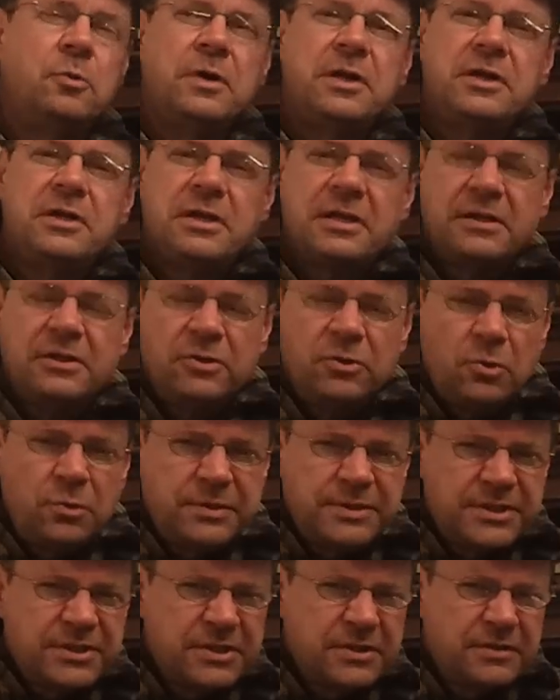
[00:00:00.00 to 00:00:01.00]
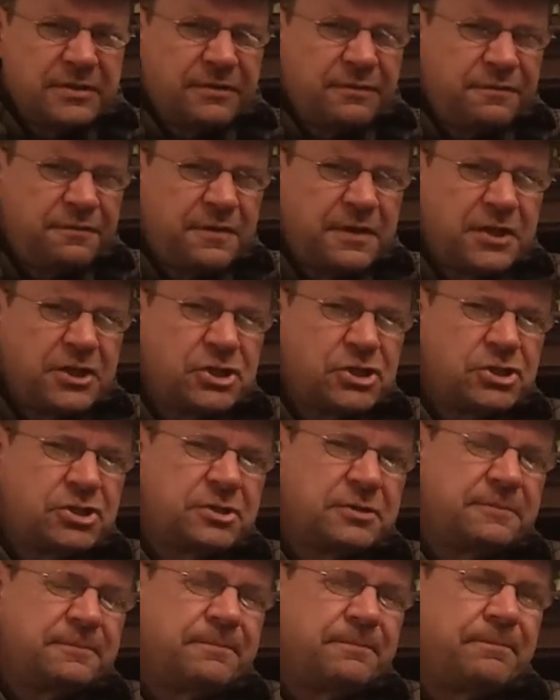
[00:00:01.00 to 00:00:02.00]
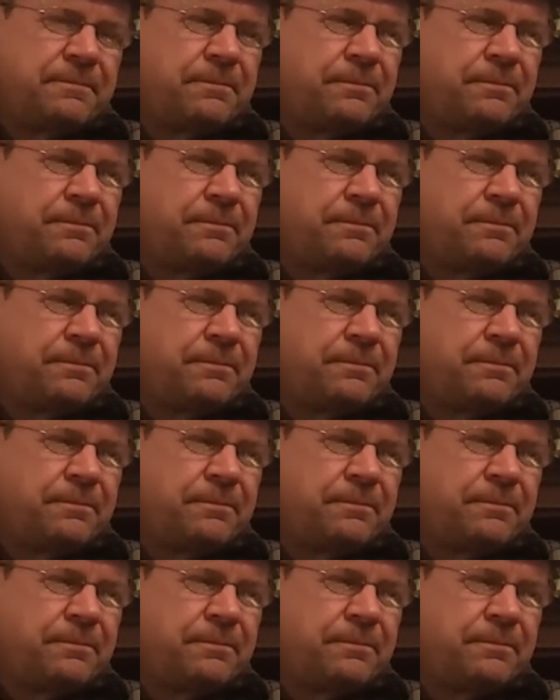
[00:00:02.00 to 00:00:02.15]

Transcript: where you can notice it in the finish,